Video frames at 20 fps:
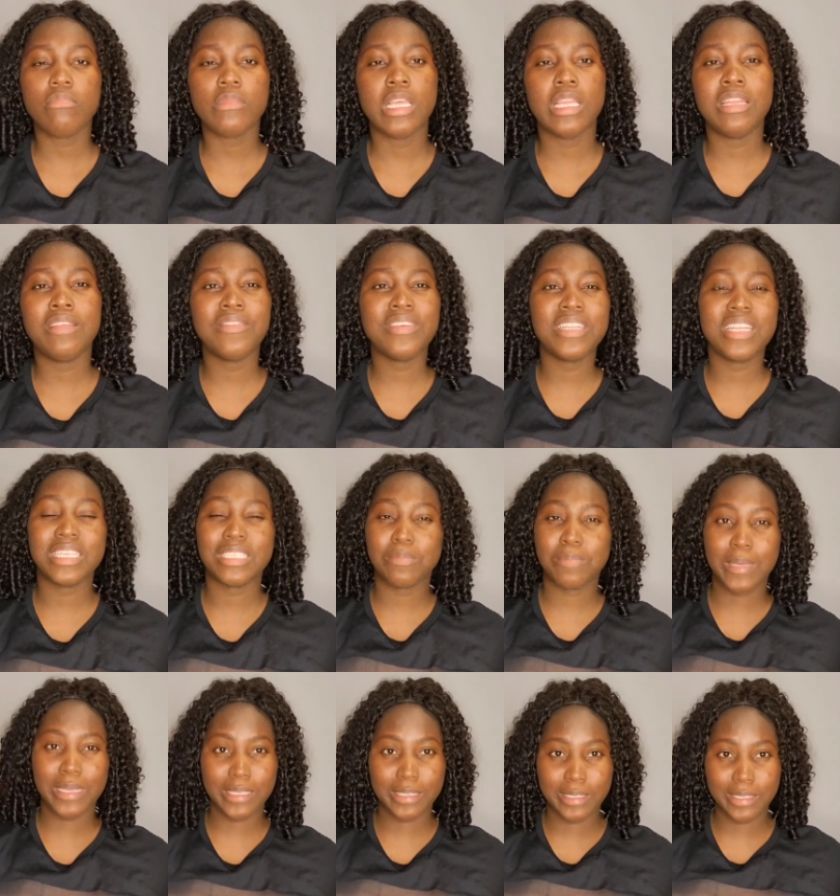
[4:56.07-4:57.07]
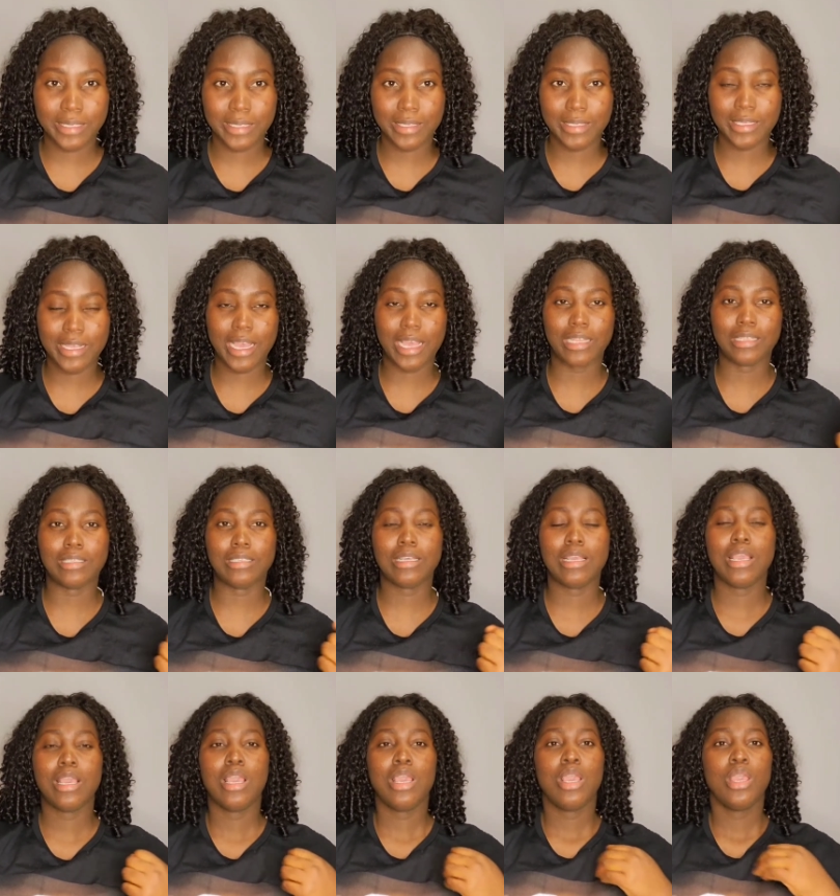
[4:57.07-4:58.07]
living expenses and
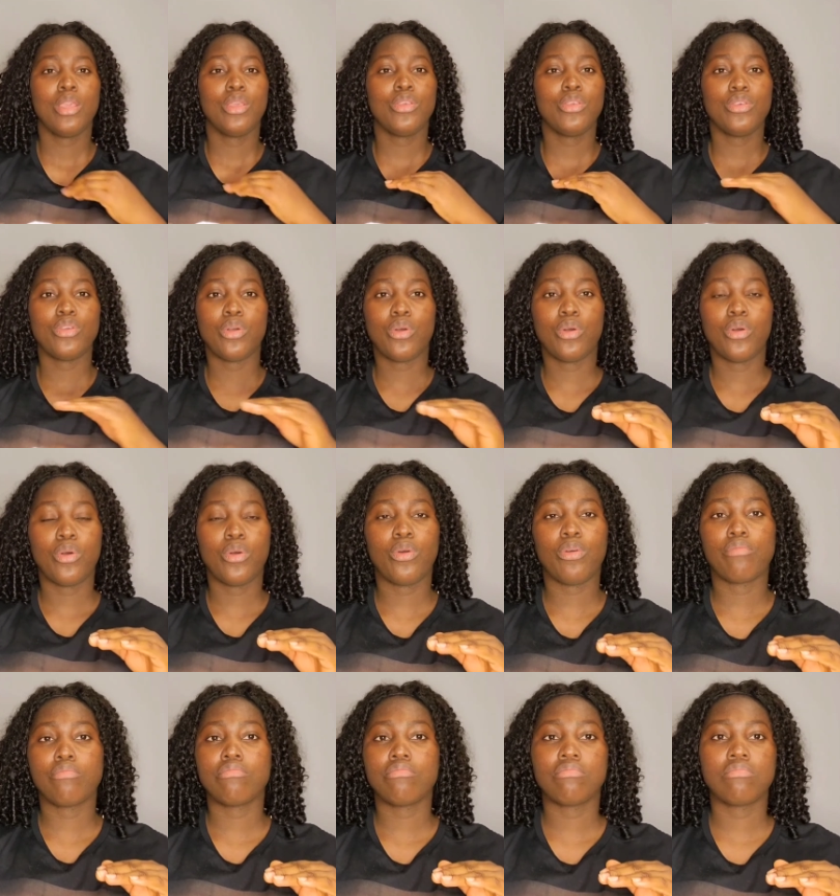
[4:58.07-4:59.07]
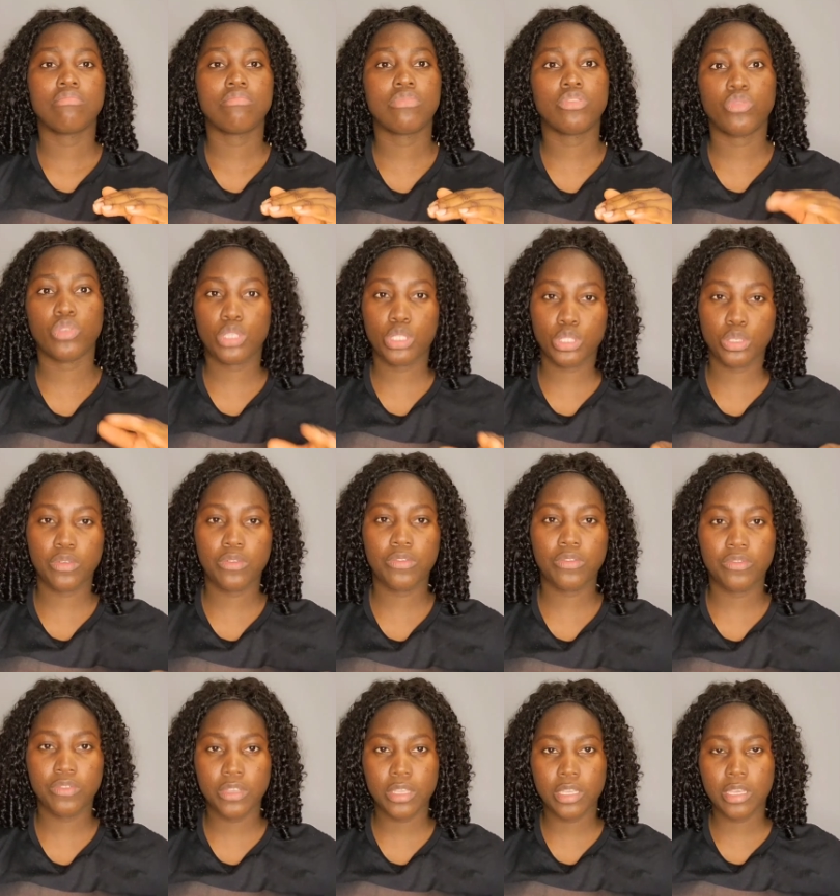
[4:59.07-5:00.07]
your tuition
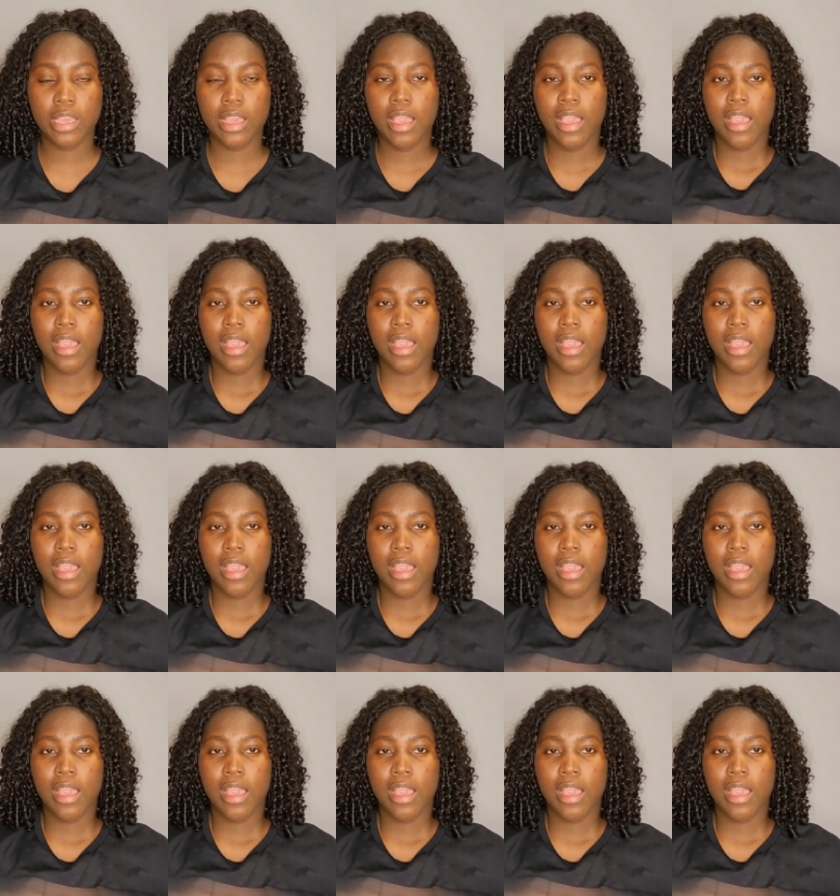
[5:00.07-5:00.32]
fee.